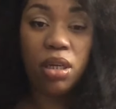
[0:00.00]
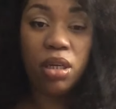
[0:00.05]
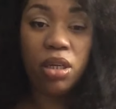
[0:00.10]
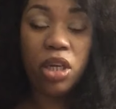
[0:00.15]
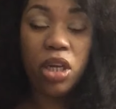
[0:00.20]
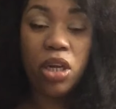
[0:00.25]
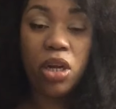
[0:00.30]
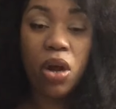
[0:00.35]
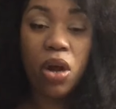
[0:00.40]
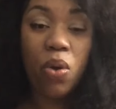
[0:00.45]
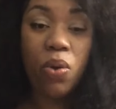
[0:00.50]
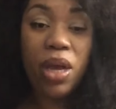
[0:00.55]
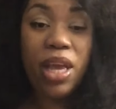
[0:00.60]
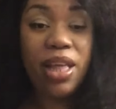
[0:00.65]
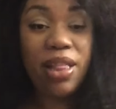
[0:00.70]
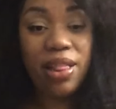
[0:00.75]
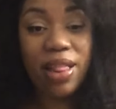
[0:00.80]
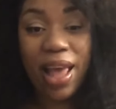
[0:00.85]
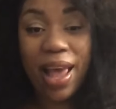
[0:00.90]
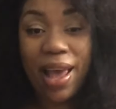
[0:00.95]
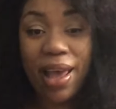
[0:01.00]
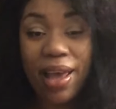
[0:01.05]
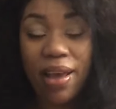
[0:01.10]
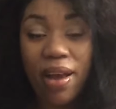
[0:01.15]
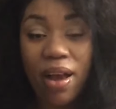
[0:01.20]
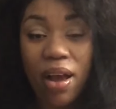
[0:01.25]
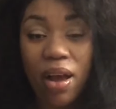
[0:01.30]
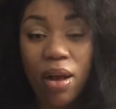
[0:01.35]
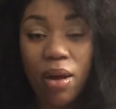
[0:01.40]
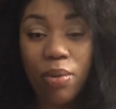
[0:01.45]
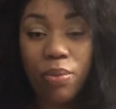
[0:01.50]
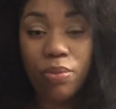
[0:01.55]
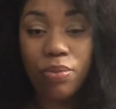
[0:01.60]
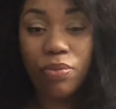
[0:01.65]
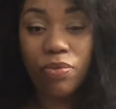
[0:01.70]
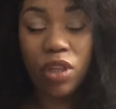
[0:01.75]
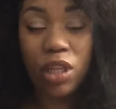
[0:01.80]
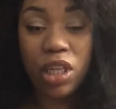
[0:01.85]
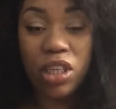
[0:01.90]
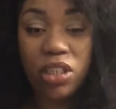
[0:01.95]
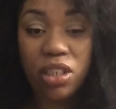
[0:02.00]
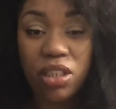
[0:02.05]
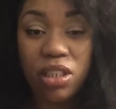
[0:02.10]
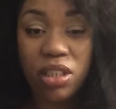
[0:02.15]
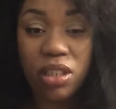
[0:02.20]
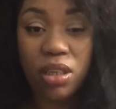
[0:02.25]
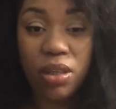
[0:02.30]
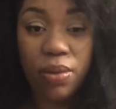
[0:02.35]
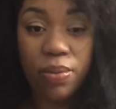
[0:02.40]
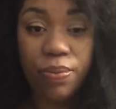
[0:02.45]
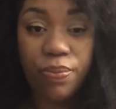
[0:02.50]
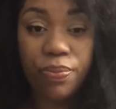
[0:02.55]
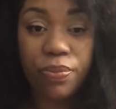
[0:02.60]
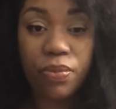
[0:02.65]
in that relationship,